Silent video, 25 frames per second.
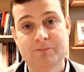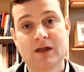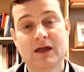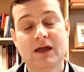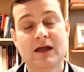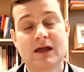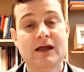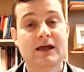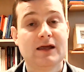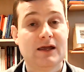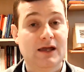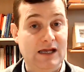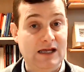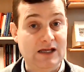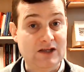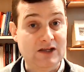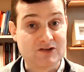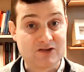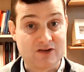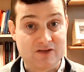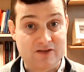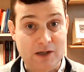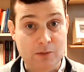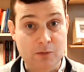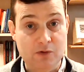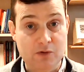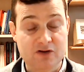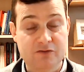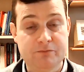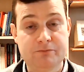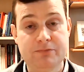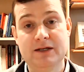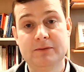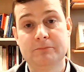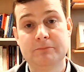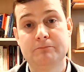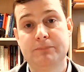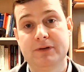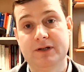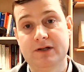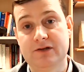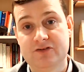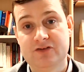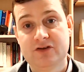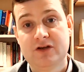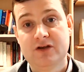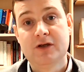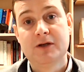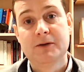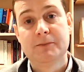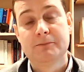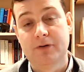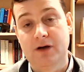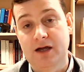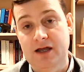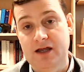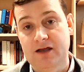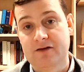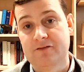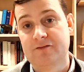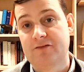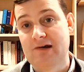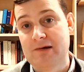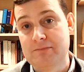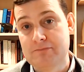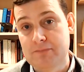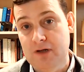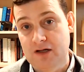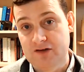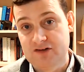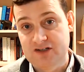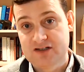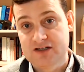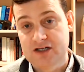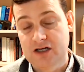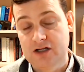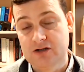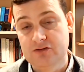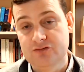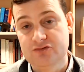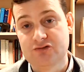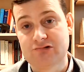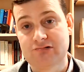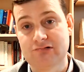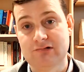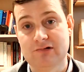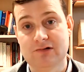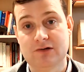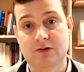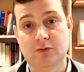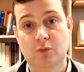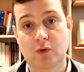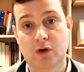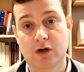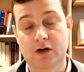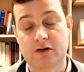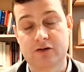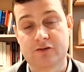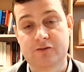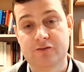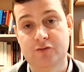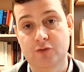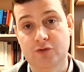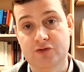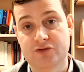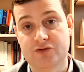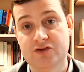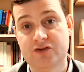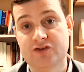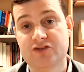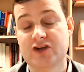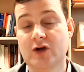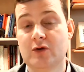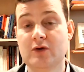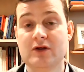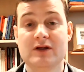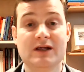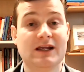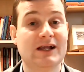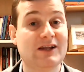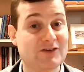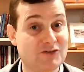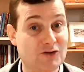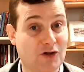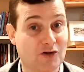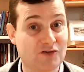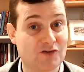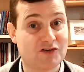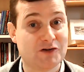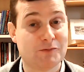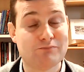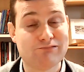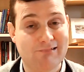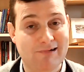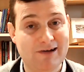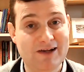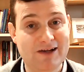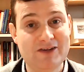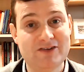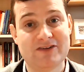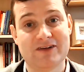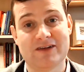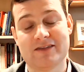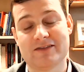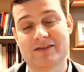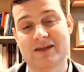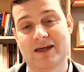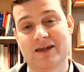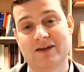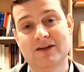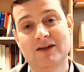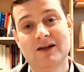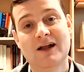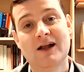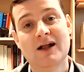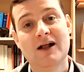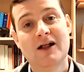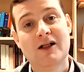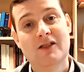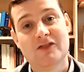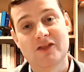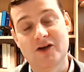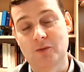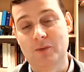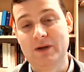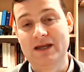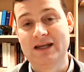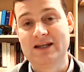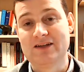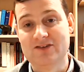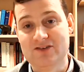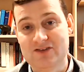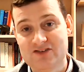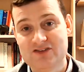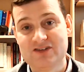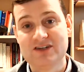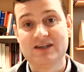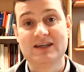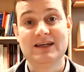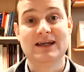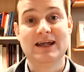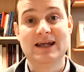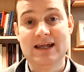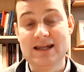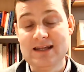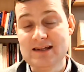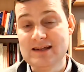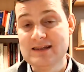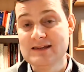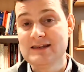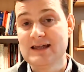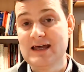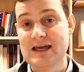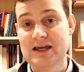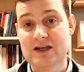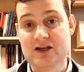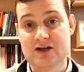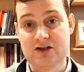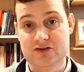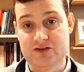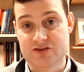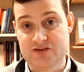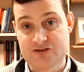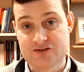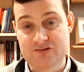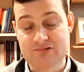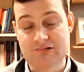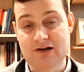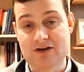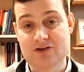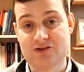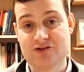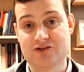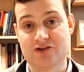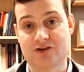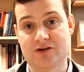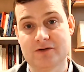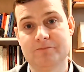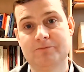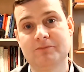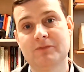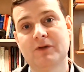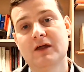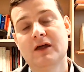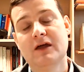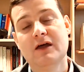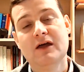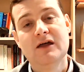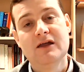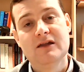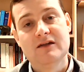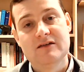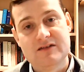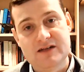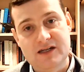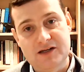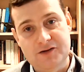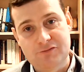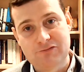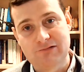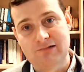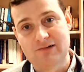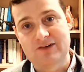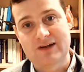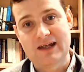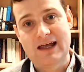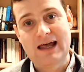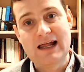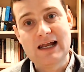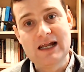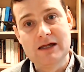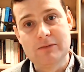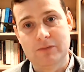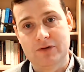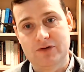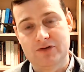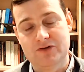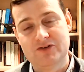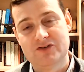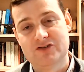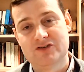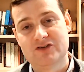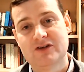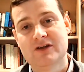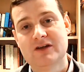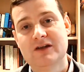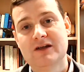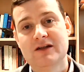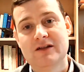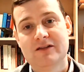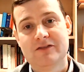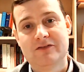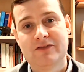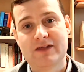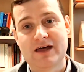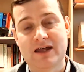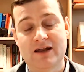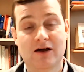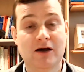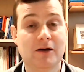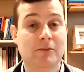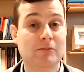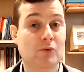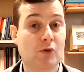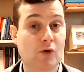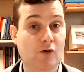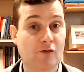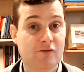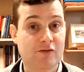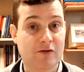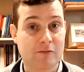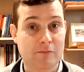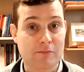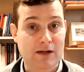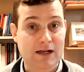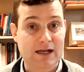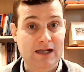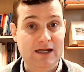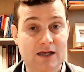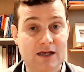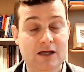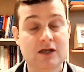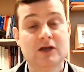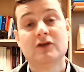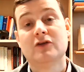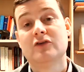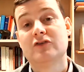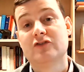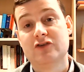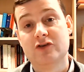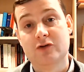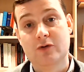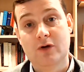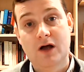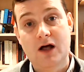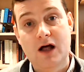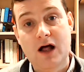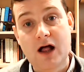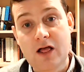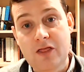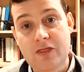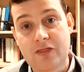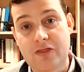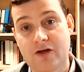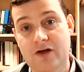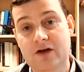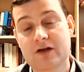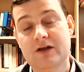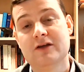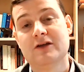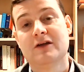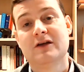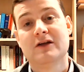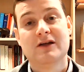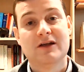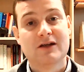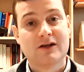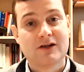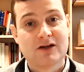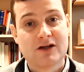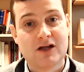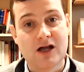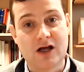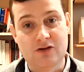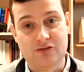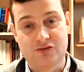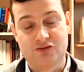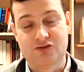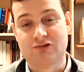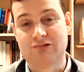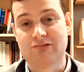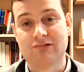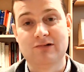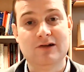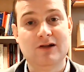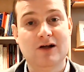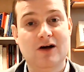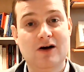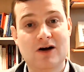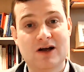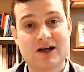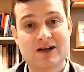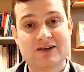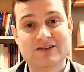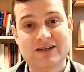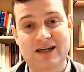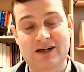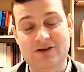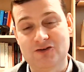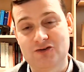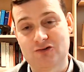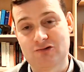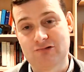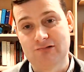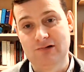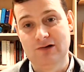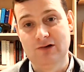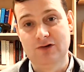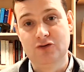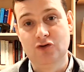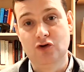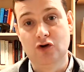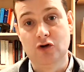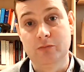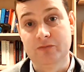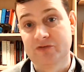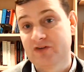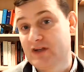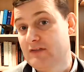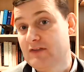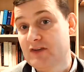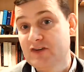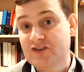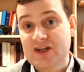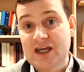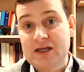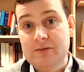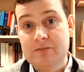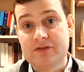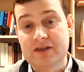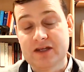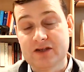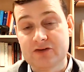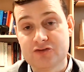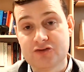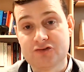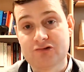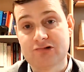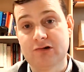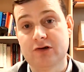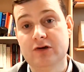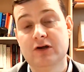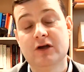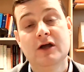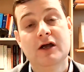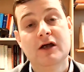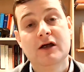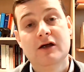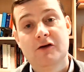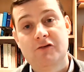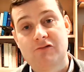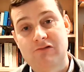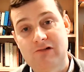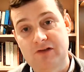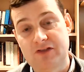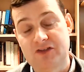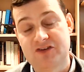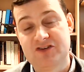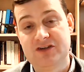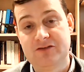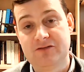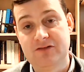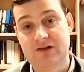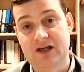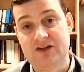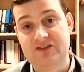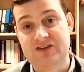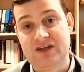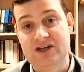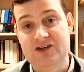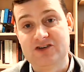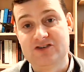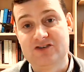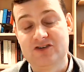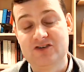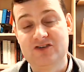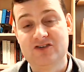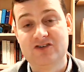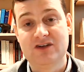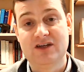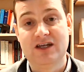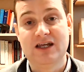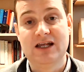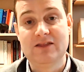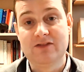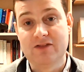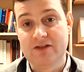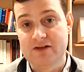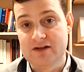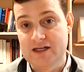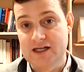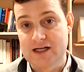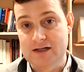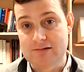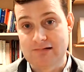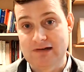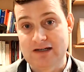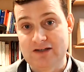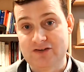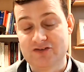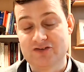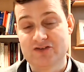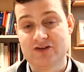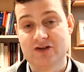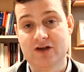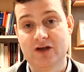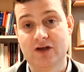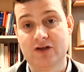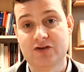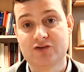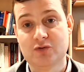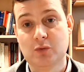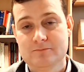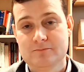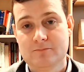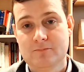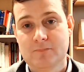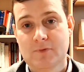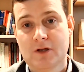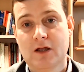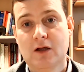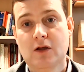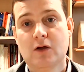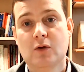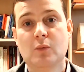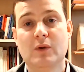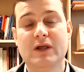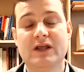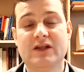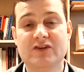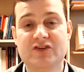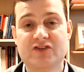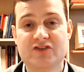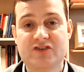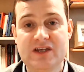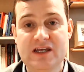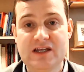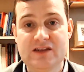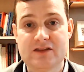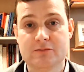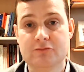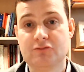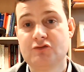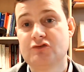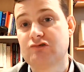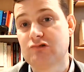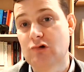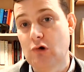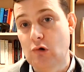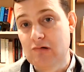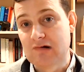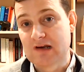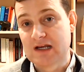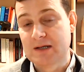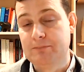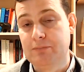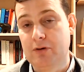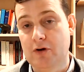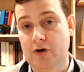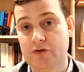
is that they will have been built by a very multicultural workforce, and so it's not surprising then that we can see in their construction different elements that are more familiar to other cultural architectural norms. And the same thing's true for other civilizations in the Near East as well. We can see them drawing upon